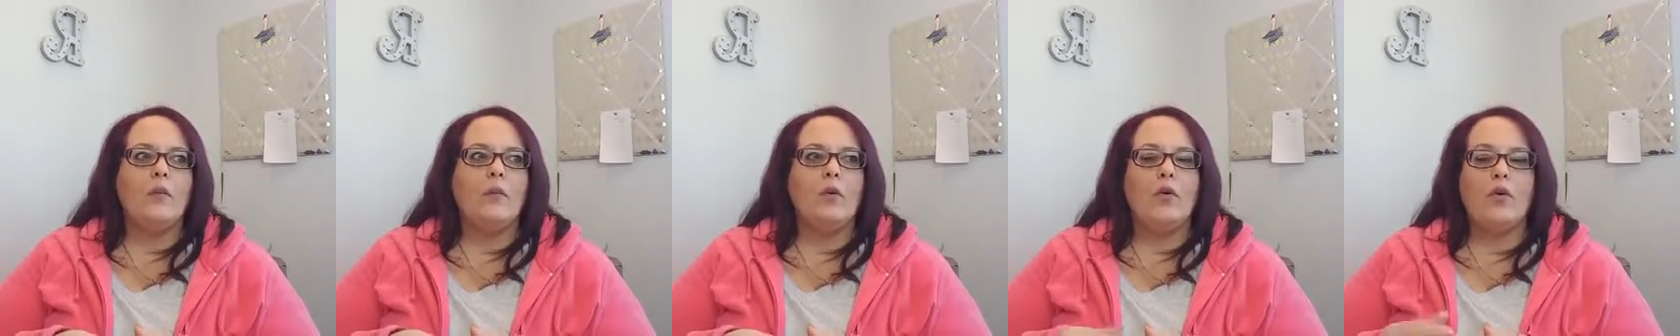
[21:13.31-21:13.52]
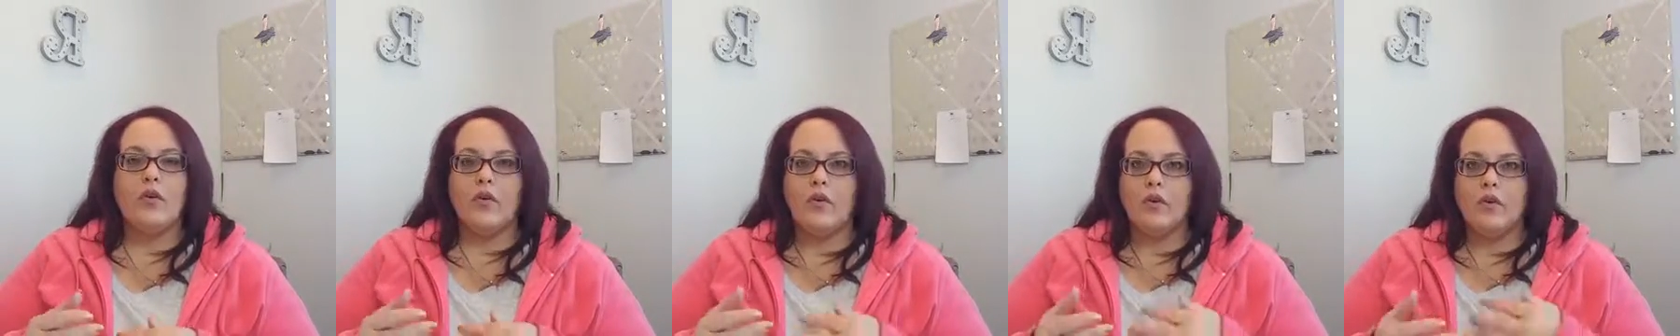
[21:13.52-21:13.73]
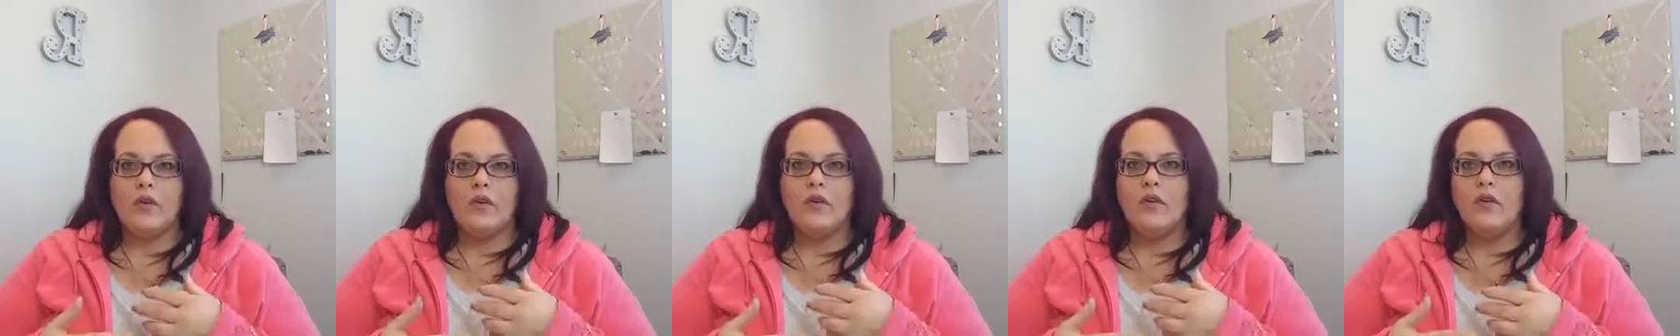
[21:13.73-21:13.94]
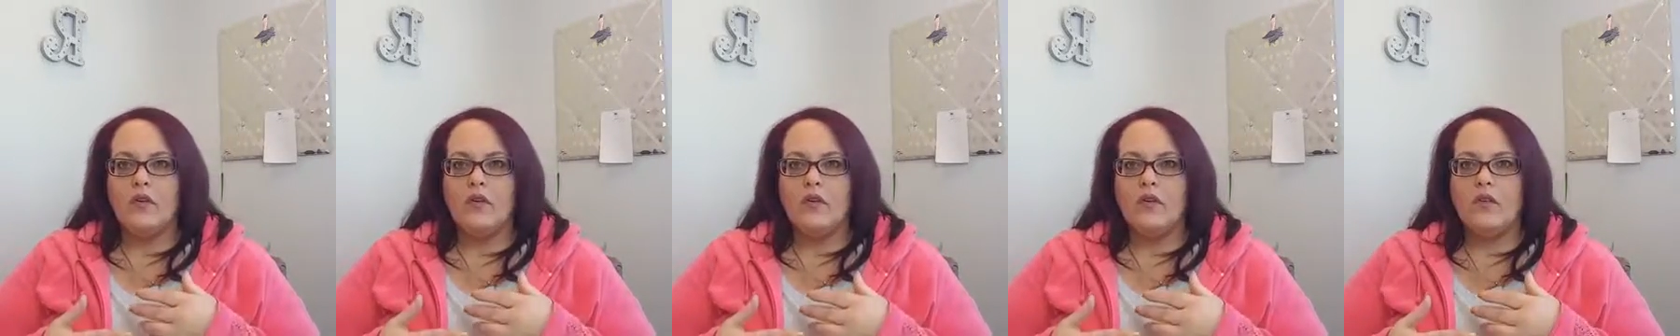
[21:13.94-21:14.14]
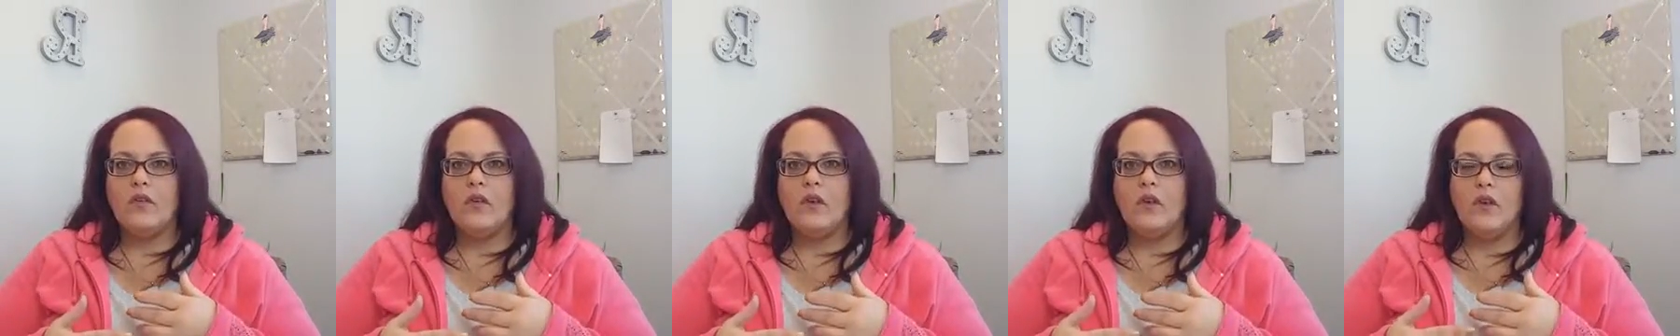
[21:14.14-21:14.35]
personal
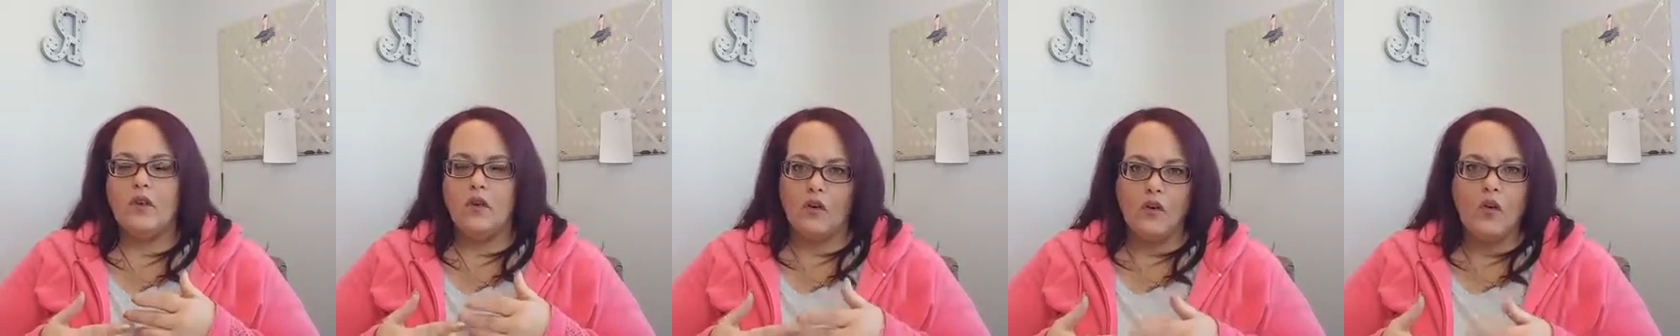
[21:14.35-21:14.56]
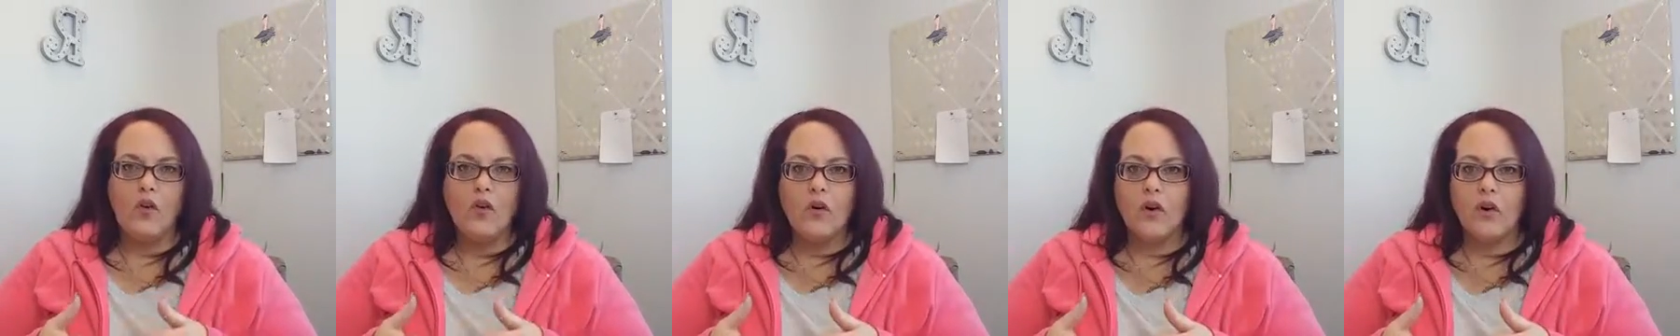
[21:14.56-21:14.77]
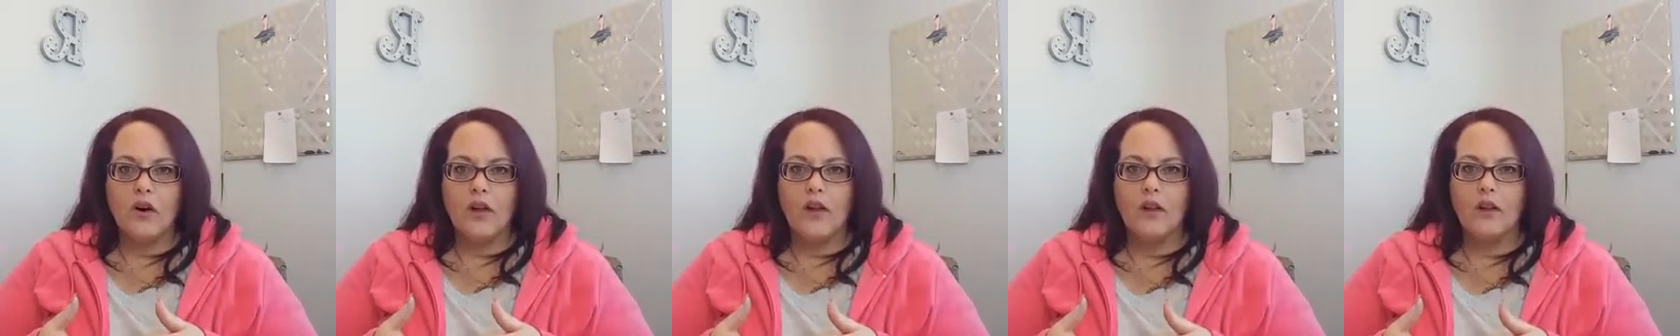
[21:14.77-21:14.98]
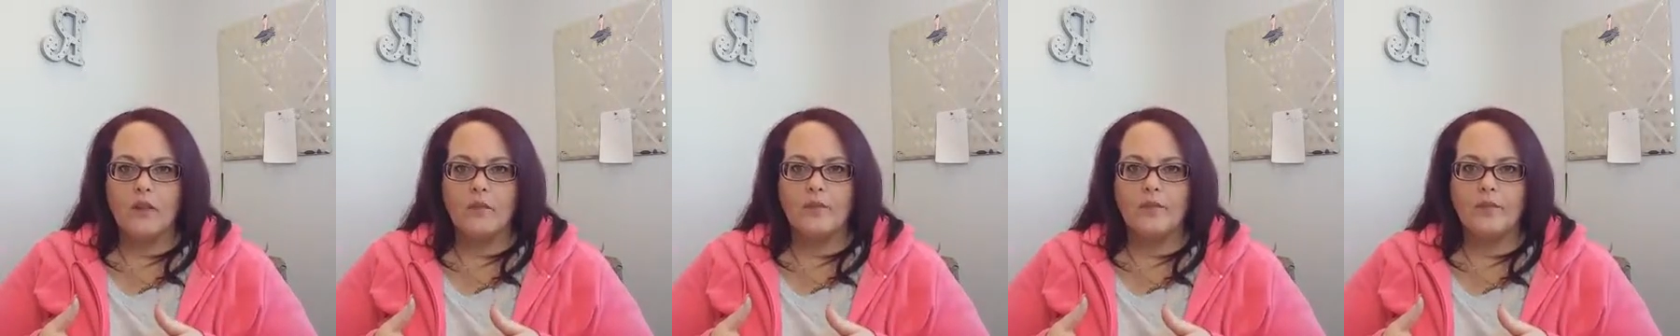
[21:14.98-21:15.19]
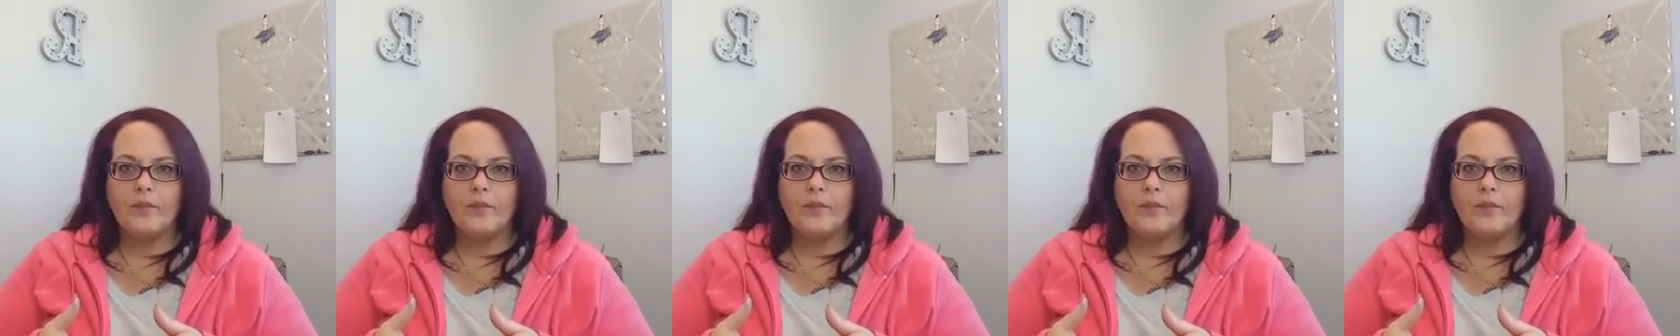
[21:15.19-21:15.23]
security.